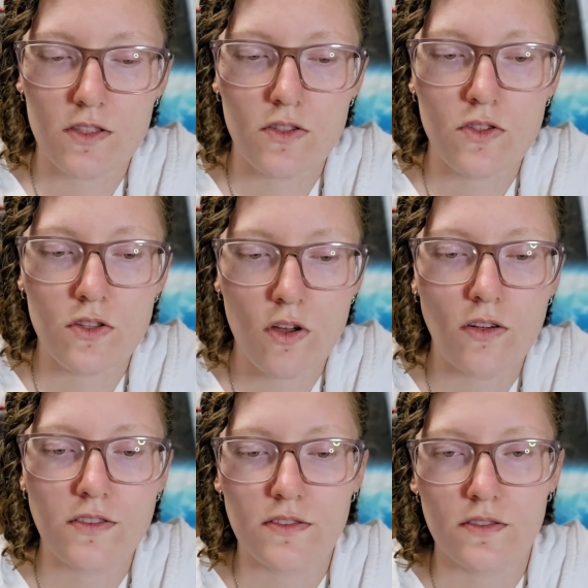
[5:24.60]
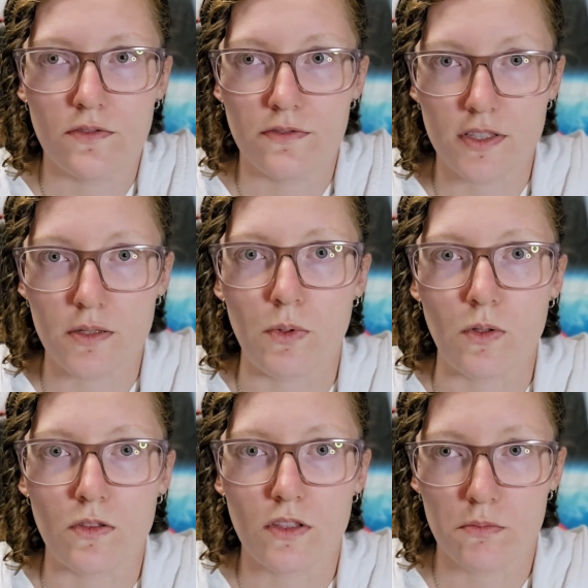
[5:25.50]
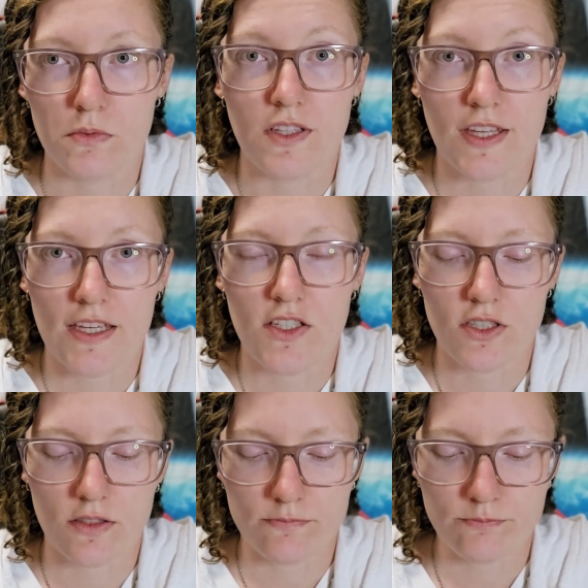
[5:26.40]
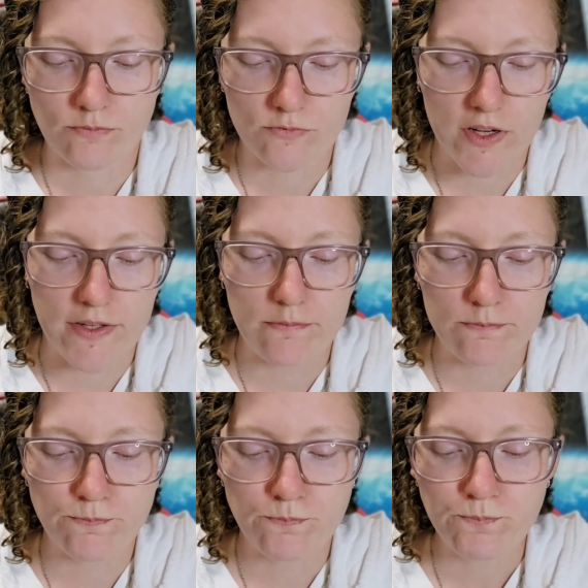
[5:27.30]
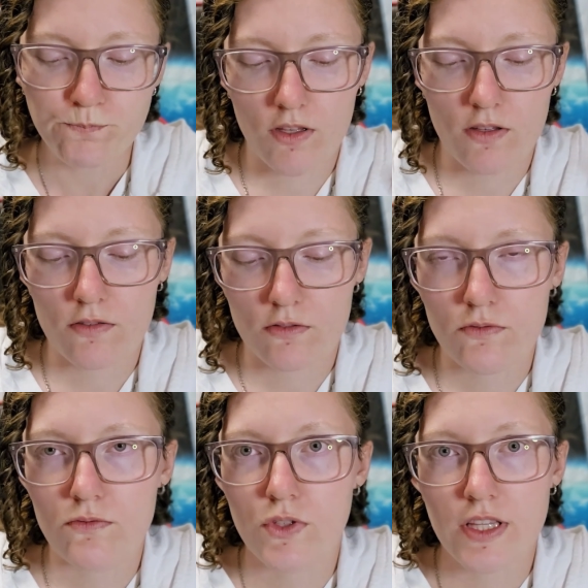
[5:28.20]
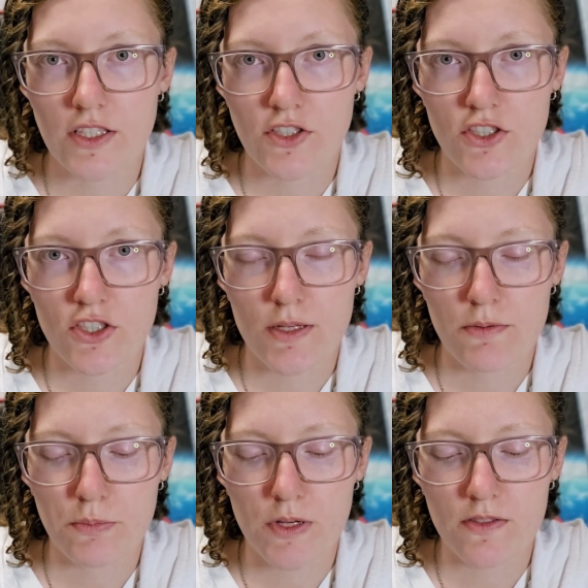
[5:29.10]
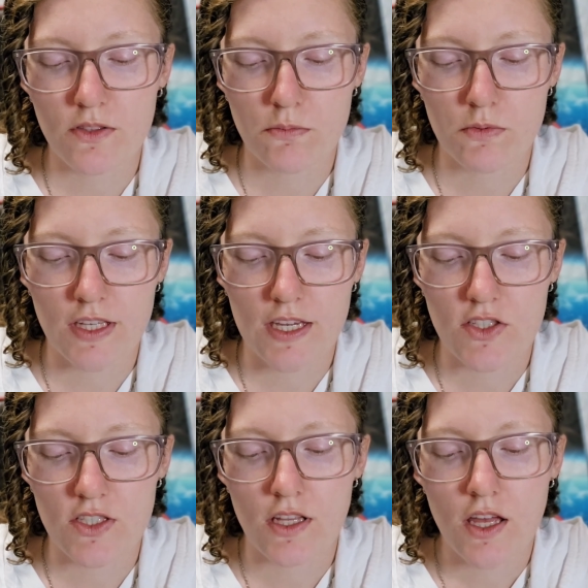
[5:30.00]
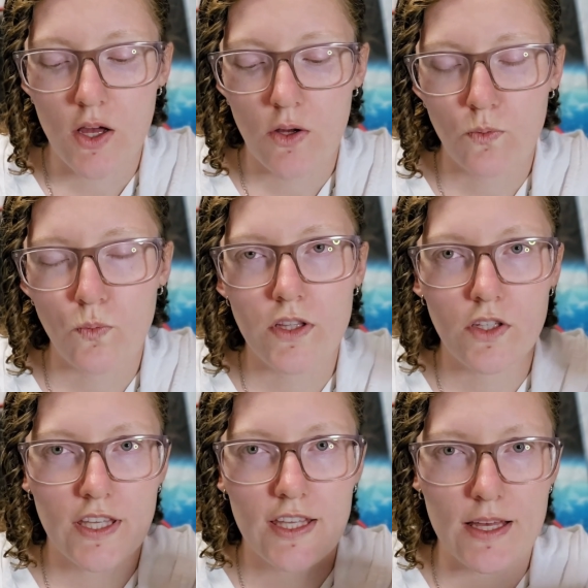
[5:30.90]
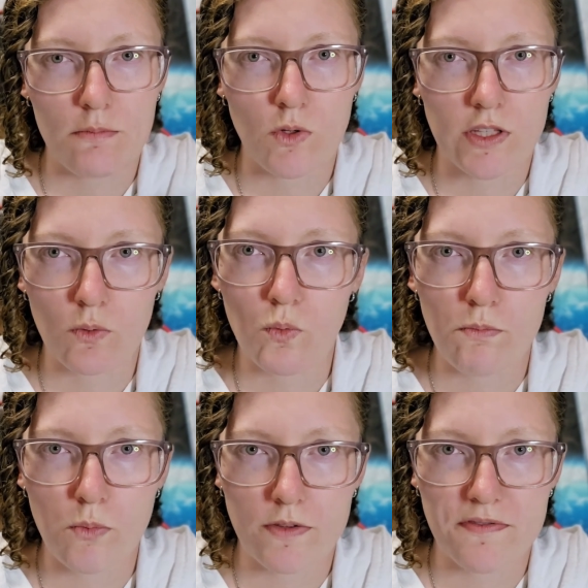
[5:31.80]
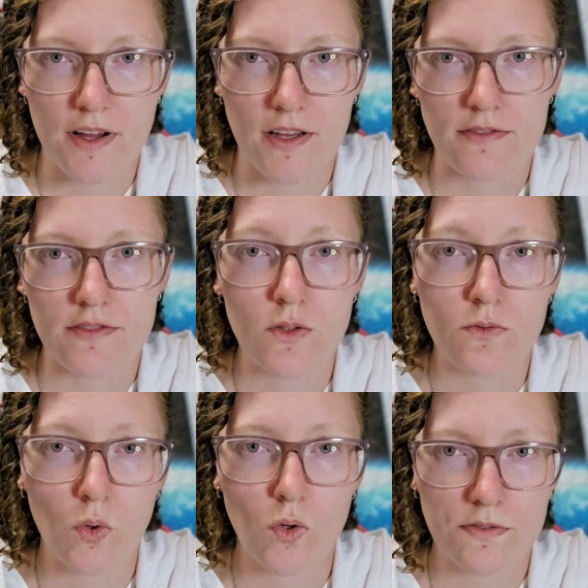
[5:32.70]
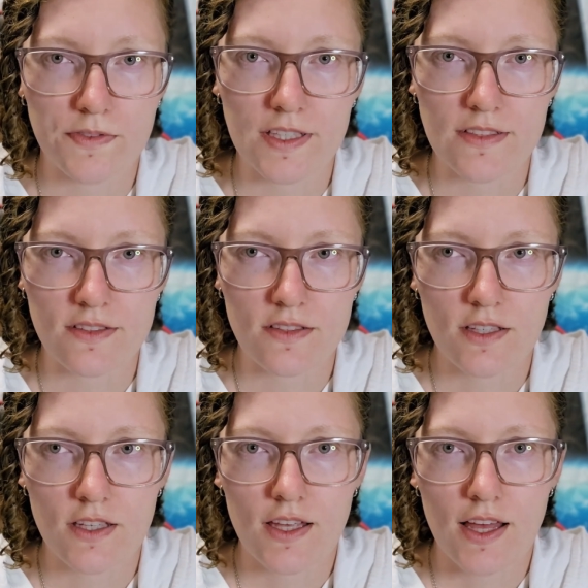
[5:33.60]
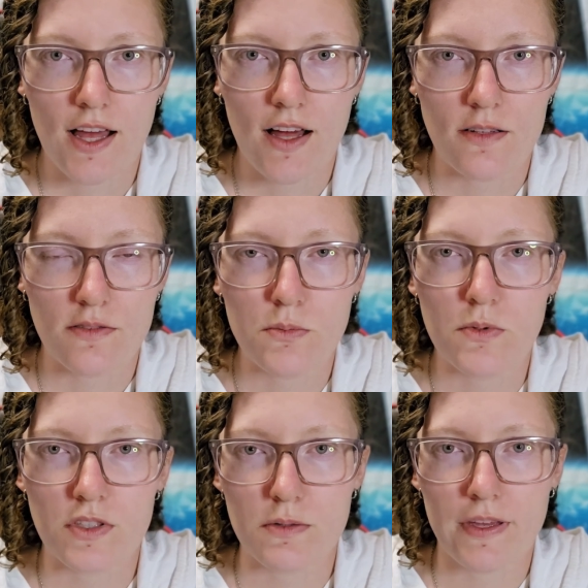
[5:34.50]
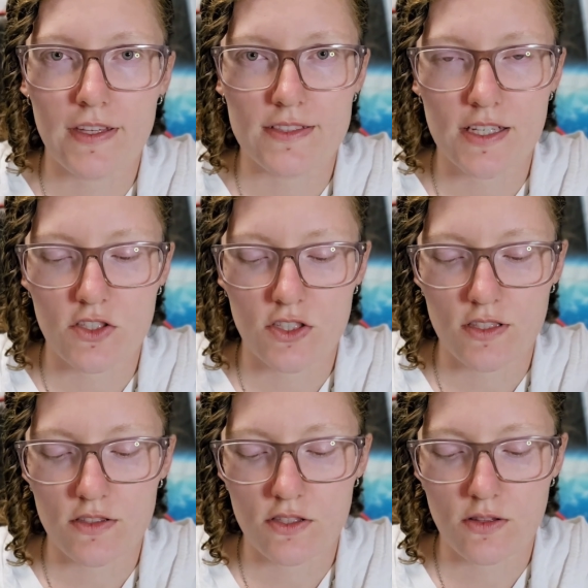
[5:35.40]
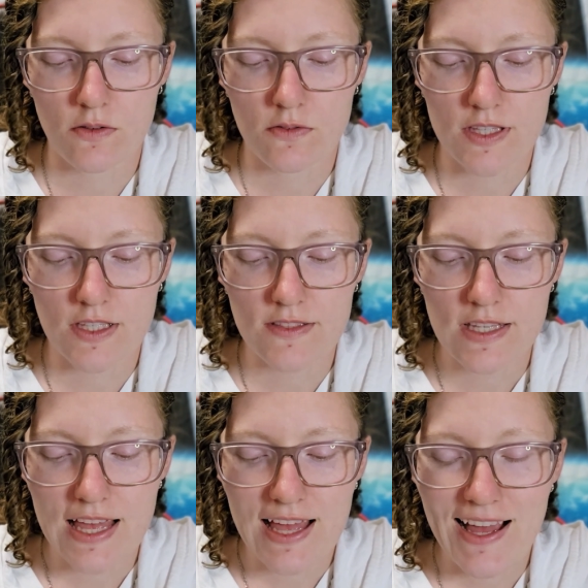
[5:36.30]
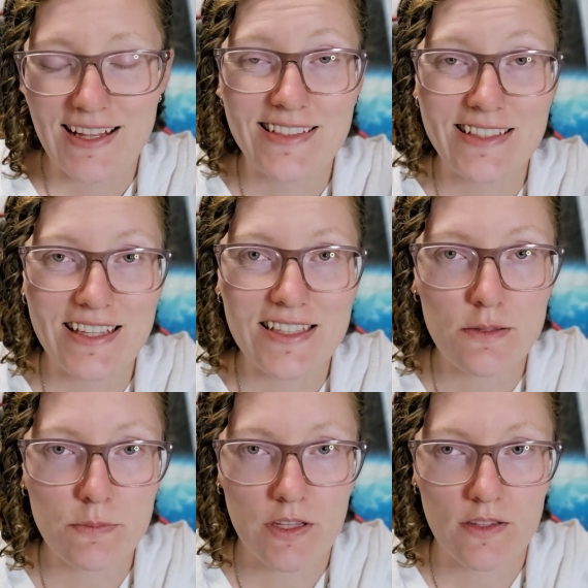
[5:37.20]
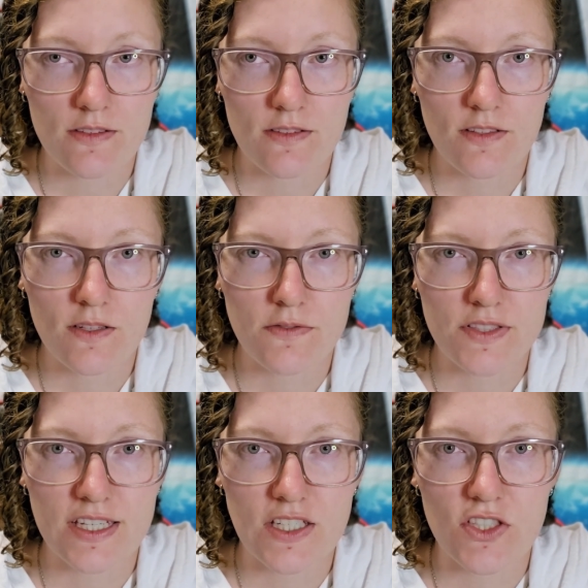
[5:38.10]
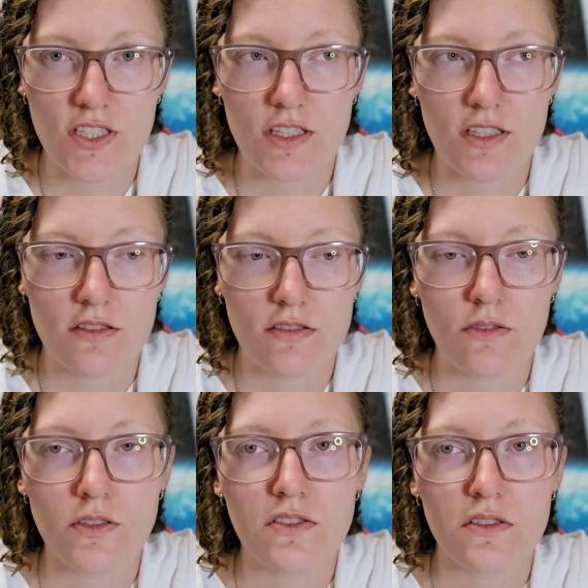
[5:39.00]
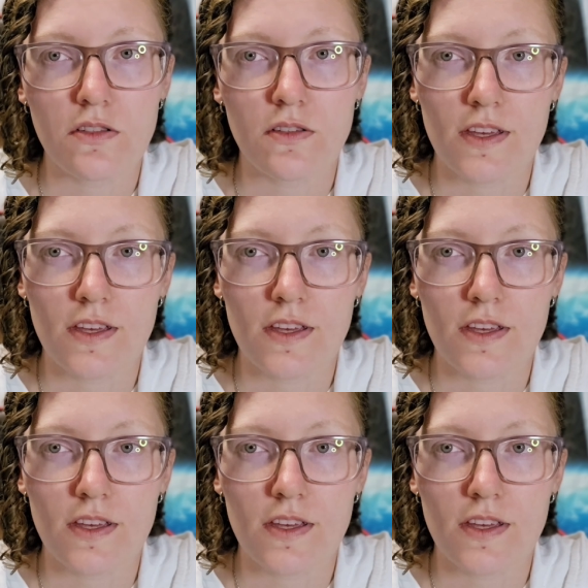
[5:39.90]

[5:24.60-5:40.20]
non-verbal communication, right? Relationships, personal communication, we're looking at more like 1.5 to 4 feet to be really paying attention to those things. And then intimate conversation is going to